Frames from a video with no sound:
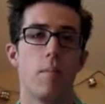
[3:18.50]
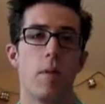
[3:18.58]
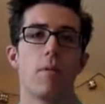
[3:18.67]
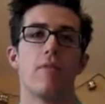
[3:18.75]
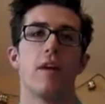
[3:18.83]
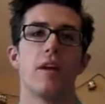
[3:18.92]
By
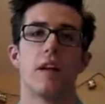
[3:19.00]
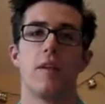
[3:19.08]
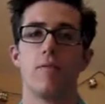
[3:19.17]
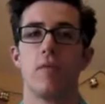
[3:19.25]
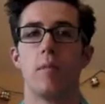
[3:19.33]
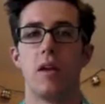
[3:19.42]
providing
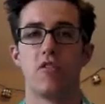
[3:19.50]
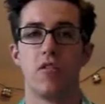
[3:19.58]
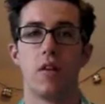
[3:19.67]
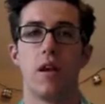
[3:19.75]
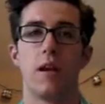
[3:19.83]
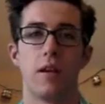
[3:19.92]

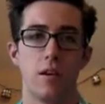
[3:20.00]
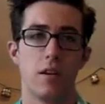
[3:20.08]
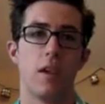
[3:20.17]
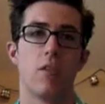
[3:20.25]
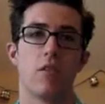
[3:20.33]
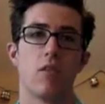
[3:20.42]
information and
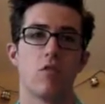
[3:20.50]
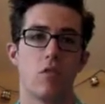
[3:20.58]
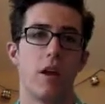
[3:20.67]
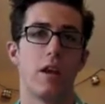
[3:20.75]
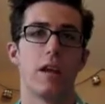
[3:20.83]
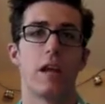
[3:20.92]
condensed
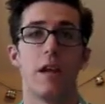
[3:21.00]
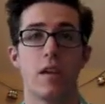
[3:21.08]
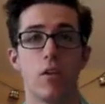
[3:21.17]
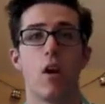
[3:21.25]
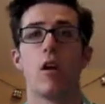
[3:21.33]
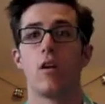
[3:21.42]
training
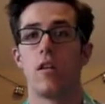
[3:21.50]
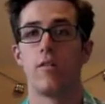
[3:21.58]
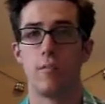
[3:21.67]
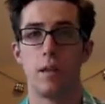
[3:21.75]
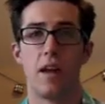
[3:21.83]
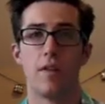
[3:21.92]
in
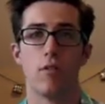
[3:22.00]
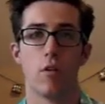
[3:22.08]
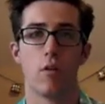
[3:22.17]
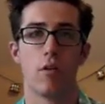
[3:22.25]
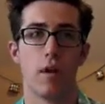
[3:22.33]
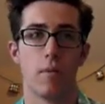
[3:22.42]
cognitive
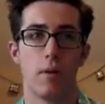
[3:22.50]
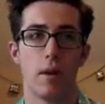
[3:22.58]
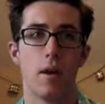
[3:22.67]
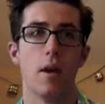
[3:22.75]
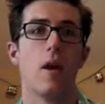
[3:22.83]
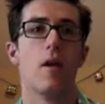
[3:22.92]
behavioral
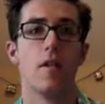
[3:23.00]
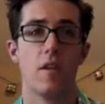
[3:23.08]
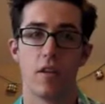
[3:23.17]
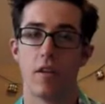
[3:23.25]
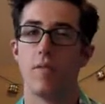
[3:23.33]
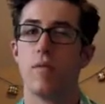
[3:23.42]
therapy,
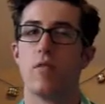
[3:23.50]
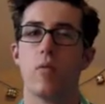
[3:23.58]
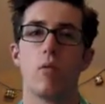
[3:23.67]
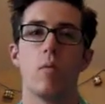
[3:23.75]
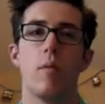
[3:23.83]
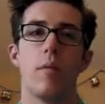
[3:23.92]
these
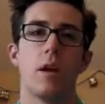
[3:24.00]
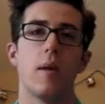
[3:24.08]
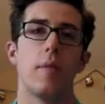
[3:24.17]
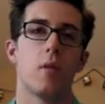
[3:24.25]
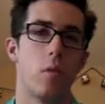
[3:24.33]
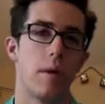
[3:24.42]
individuals will
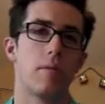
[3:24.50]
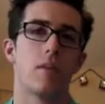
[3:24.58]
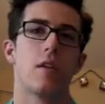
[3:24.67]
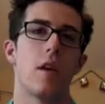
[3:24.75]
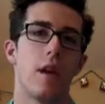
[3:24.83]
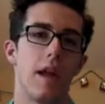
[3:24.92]
become
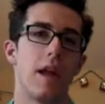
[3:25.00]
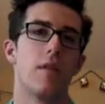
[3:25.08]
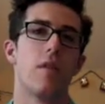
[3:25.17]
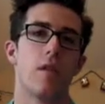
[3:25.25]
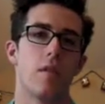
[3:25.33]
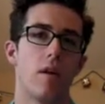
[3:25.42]
equipped to
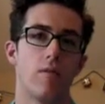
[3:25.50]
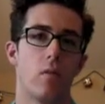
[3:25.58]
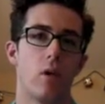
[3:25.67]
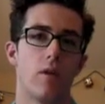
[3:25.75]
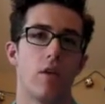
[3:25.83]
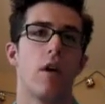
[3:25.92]
aid their loved
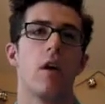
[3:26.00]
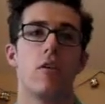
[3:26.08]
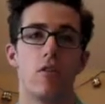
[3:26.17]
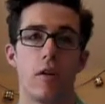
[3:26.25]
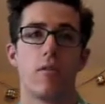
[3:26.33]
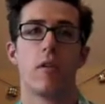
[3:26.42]
ones
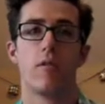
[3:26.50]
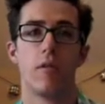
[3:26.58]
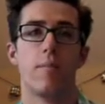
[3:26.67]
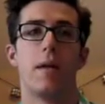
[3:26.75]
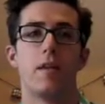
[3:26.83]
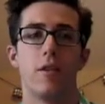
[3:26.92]
suffering
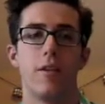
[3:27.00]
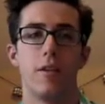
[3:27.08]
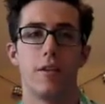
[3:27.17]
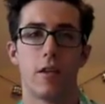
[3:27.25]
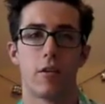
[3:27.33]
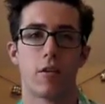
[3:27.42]
from mental
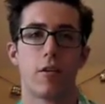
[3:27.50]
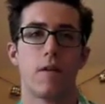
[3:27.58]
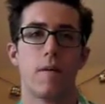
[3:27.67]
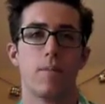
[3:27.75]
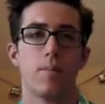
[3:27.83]
illness.